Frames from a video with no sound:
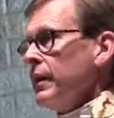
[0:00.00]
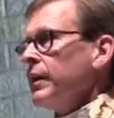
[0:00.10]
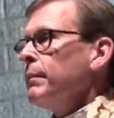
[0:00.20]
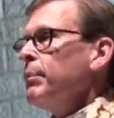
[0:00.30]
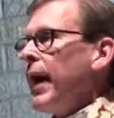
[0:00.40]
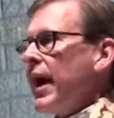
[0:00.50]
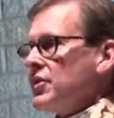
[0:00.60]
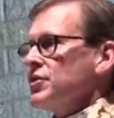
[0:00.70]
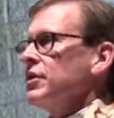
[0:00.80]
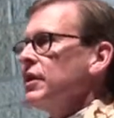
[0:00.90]

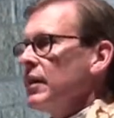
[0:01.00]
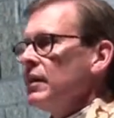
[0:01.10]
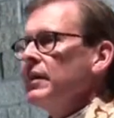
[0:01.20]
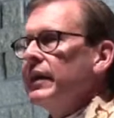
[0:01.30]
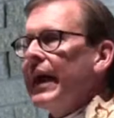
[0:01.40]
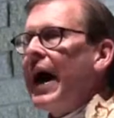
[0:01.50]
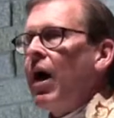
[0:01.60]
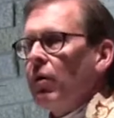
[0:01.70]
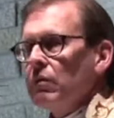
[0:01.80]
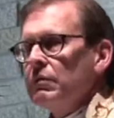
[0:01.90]
compassion can leak
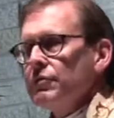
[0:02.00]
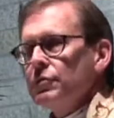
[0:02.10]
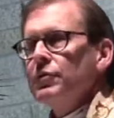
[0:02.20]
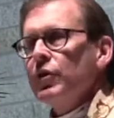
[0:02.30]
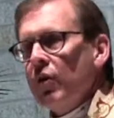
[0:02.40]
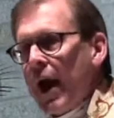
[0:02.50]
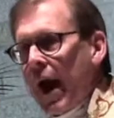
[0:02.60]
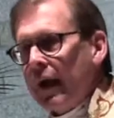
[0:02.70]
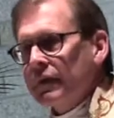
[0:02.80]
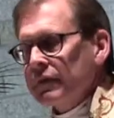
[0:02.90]
out through the
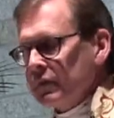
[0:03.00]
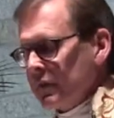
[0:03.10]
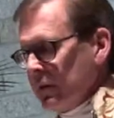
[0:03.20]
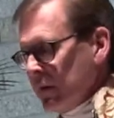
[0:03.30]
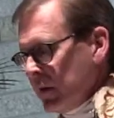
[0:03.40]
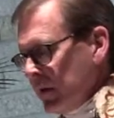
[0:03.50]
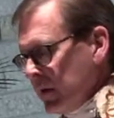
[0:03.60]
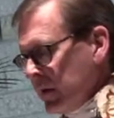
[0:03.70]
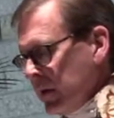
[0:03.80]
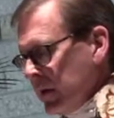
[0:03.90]
cracks.
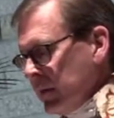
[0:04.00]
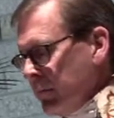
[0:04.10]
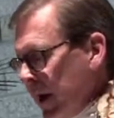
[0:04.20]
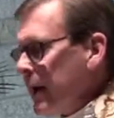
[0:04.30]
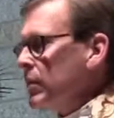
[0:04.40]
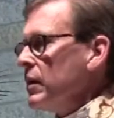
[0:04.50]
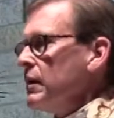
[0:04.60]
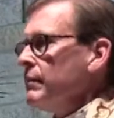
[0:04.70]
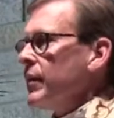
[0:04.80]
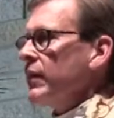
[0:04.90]

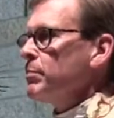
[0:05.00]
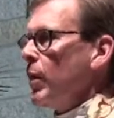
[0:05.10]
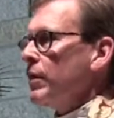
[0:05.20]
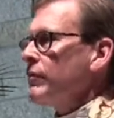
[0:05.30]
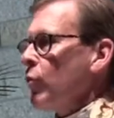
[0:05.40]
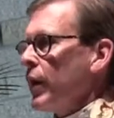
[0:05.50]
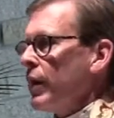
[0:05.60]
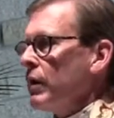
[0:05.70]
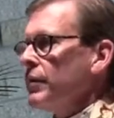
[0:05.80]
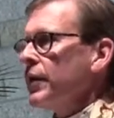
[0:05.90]
Maybe that's part of
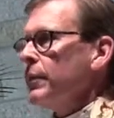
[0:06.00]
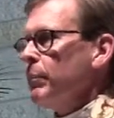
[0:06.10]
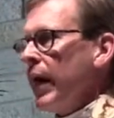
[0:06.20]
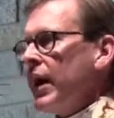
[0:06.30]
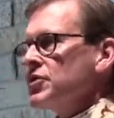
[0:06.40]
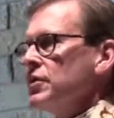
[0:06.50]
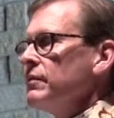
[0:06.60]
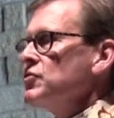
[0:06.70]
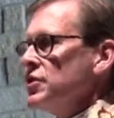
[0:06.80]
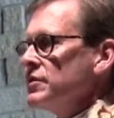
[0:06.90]
where the compassion
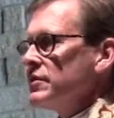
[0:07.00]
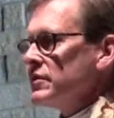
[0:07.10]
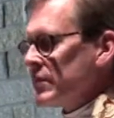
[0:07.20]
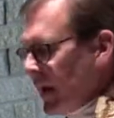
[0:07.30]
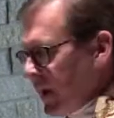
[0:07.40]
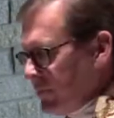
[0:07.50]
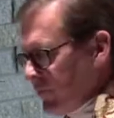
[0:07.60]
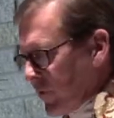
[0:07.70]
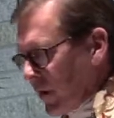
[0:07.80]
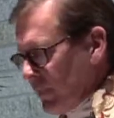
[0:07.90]
of Jesus came
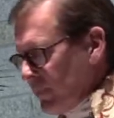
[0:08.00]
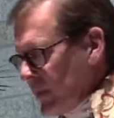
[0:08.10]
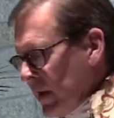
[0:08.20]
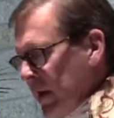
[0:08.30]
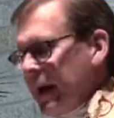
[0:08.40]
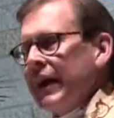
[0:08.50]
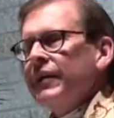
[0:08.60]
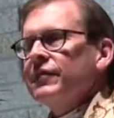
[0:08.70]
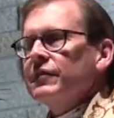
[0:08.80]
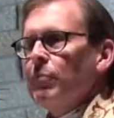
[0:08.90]
from.
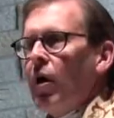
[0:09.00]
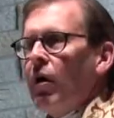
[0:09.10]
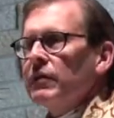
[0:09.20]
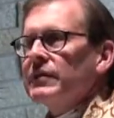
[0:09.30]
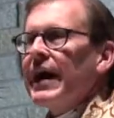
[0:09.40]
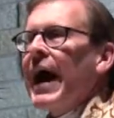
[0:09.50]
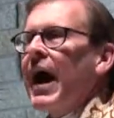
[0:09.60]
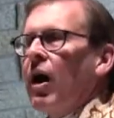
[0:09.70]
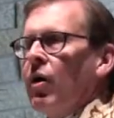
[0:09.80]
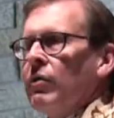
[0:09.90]
His small
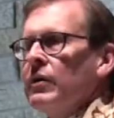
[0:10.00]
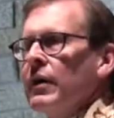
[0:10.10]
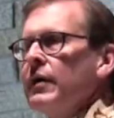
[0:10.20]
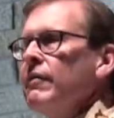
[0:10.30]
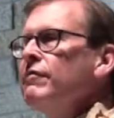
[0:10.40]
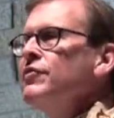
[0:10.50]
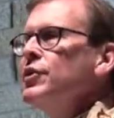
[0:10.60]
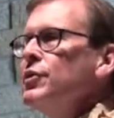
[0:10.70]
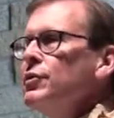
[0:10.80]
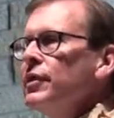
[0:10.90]
town
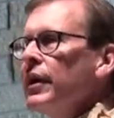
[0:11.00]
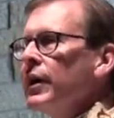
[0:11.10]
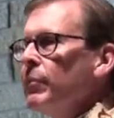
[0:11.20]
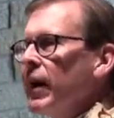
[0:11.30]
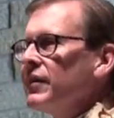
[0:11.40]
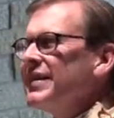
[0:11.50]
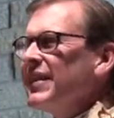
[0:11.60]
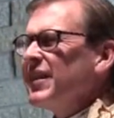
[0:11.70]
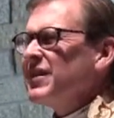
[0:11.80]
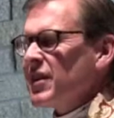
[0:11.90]
viewed him as
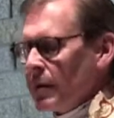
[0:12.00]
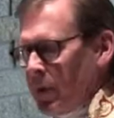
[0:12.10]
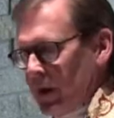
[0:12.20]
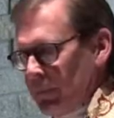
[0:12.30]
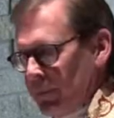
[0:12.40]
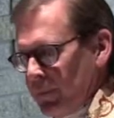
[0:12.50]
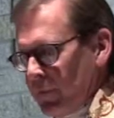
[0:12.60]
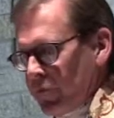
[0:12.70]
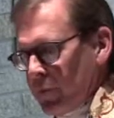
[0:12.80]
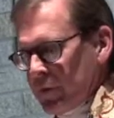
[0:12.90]
illegitimate
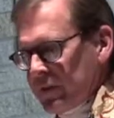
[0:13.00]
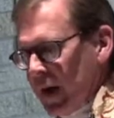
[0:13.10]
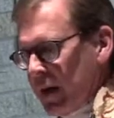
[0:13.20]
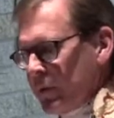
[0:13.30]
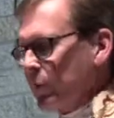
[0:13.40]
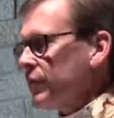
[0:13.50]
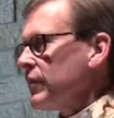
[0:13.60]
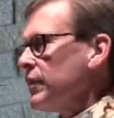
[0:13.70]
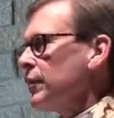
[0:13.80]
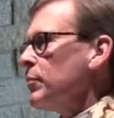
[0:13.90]
from the time he was
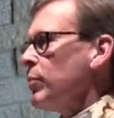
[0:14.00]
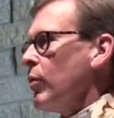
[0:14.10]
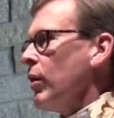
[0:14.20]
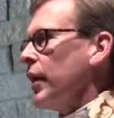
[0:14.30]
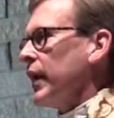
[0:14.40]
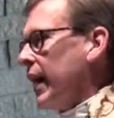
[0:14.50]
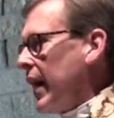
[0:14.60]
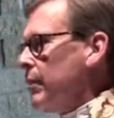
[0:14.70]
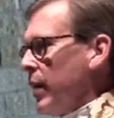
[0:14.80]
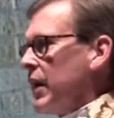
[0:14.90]
a little boy, and
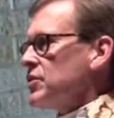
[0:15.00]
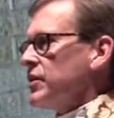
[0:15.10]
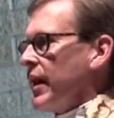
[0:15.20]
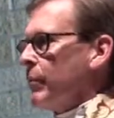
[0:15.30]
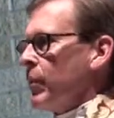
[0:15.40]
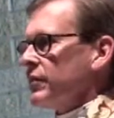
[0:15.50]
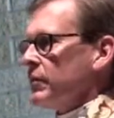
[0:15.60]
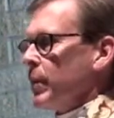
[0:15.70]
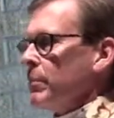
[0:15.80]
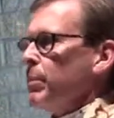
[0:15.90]
I imagine that must
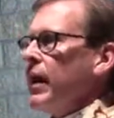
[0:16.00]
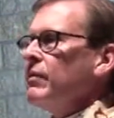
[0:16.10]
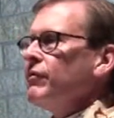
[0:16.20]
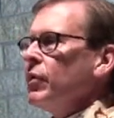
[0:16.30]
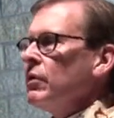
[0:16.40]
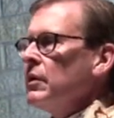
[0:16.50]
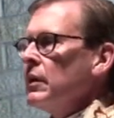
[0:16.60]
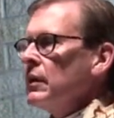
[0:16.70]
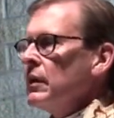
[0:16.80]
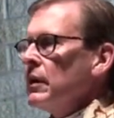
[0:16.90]
have been painful
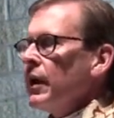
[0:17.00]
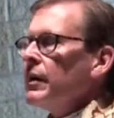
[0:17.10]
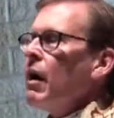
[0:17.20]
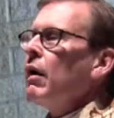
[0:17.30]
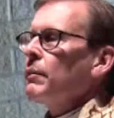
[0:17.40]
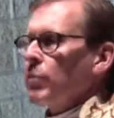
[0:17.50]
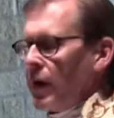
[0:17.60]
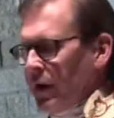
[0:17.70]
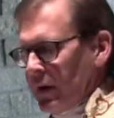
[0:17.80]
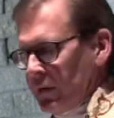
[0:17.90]
and
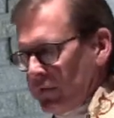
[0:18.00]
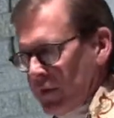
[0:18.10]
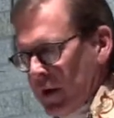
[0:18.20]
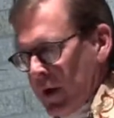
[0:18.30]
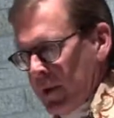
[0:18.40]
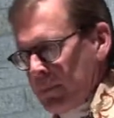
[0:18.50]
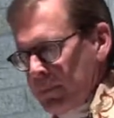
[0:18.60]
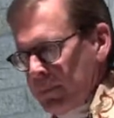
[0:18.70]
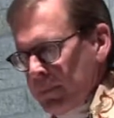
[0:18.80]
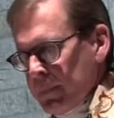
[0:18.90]
heartbreaking for him.
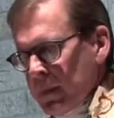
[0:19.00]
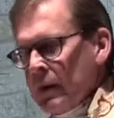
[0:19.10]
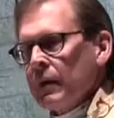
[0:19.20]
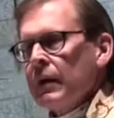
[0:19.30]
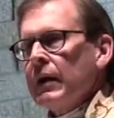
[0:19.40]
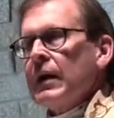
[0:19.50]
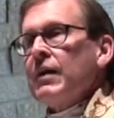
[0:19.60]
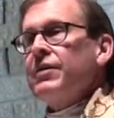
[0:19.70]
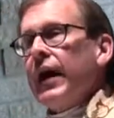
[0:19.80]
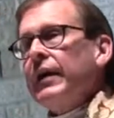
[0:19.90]

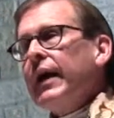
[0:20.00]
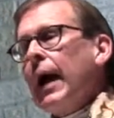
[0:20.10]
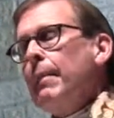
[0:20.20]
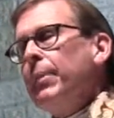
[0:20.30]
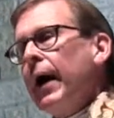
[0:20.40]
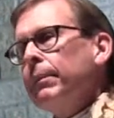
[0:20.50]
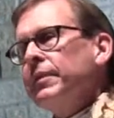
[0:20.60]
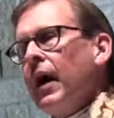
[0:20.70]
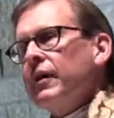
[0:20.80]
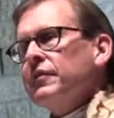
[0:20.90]
Then he got
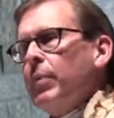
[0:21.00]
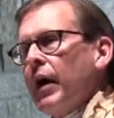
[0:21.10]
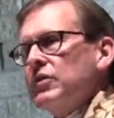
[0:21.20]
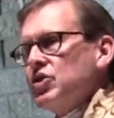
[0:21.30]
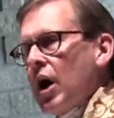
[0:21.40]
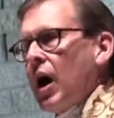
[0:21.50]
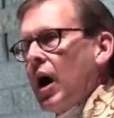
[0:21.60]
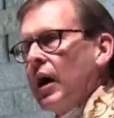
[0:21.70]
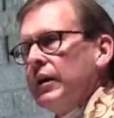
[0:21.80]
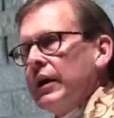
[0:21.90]
baptized by
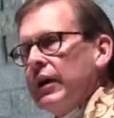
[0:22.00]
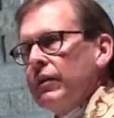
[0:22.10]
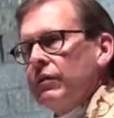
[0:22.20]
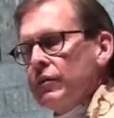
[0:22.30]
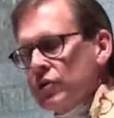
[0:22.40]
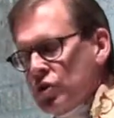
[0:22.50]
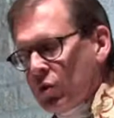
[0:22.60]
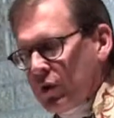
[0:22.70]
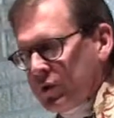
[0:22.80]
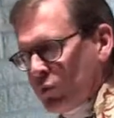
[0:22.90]
John in the
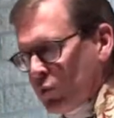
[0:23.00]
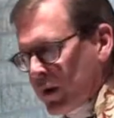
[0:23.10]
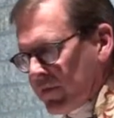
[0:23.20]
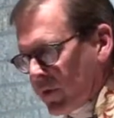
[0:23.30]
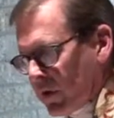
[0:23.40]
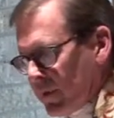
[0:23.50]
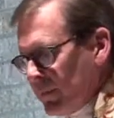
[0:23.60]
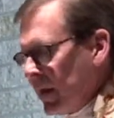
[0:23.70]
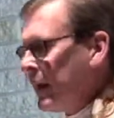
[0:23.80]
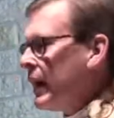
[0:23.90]
Jordan River,
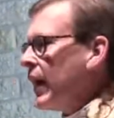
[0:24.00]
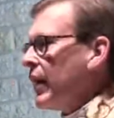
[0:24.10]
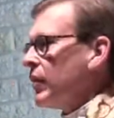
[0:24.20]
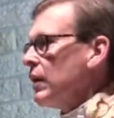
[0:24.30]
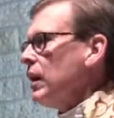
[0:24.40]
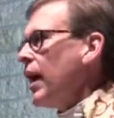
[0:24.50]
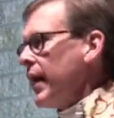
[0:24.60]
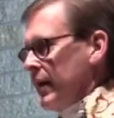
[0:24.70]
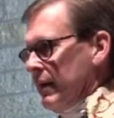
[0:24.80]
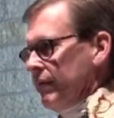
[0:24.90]
and the
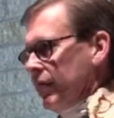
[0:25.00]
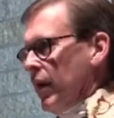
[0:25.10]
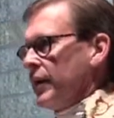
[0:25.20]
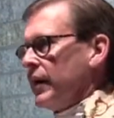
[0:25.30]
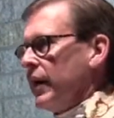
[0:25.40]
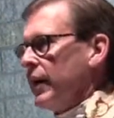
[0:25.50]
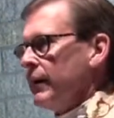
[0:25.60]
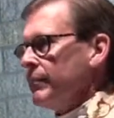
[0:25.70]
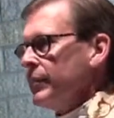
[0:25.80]
light flooded in.